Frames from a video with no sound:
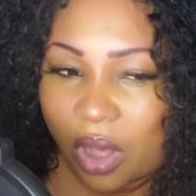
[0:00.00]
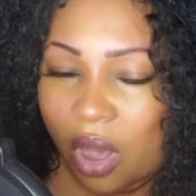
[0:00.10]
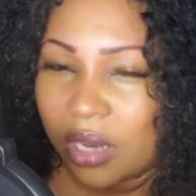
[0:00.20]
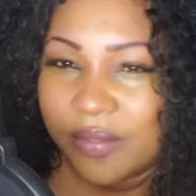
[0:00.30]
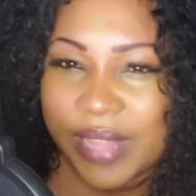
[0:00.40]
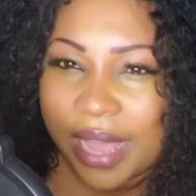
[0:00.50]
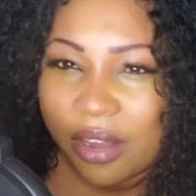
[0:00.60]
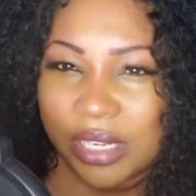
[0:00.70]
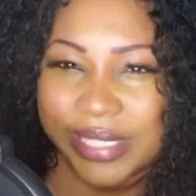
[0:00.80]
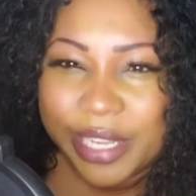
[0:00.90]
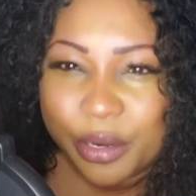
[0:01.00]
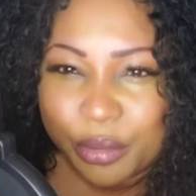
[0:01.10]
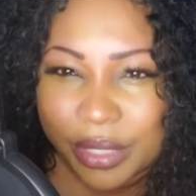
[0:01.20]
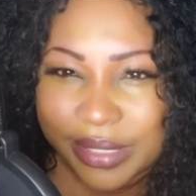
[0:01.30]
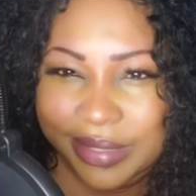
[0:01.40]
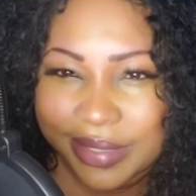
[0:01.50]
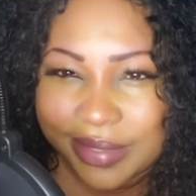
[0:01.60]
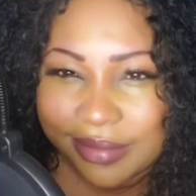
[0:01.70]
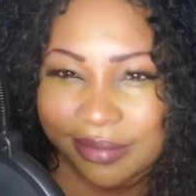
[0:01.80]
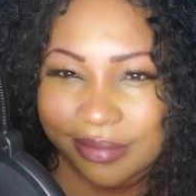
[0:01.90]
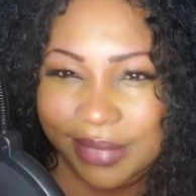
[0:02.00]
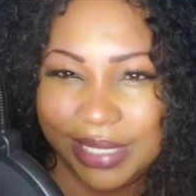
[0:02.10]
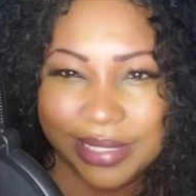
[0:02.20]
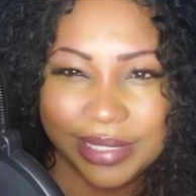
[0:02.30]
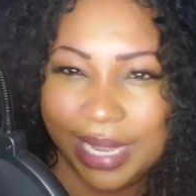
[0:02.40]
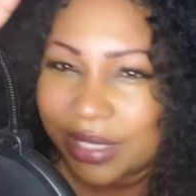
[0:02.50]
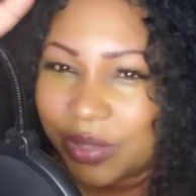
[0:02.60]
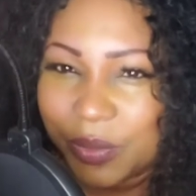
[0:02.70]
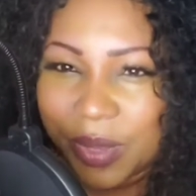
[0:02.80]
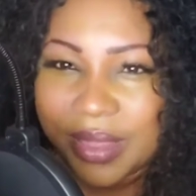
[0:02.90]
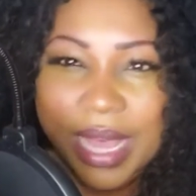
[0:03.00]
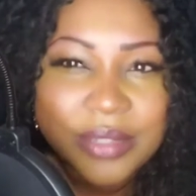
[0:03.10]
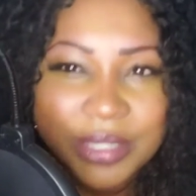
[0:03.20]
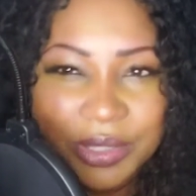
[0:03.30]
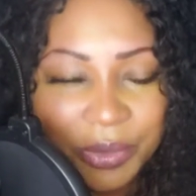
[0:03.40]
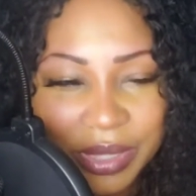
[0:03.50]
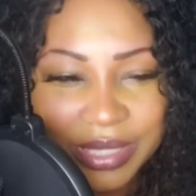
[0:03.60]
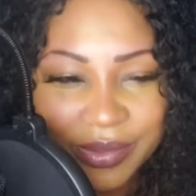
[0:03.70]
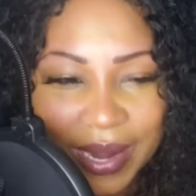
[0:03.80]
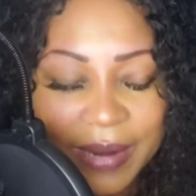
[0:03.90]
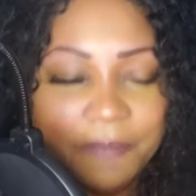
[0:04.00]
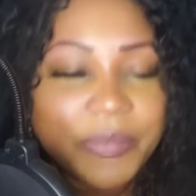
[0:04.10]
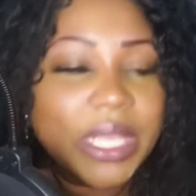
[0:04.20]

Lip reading: of that on steroids. It's like to 1,000 degrees, right?